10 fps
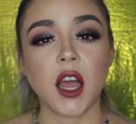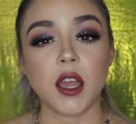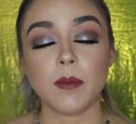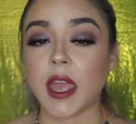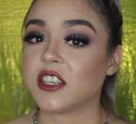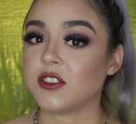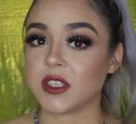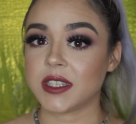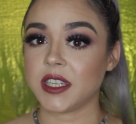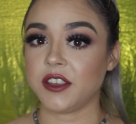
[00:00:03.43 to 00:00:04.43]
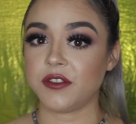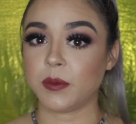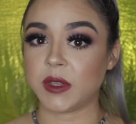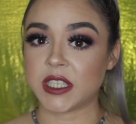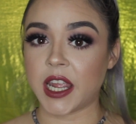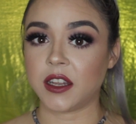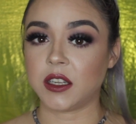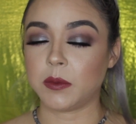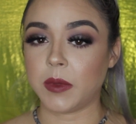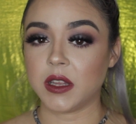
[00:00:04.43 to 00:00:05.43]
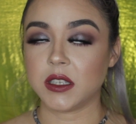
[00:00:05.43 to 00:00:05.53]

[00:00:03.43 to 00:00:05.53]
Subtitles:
As you can see from the title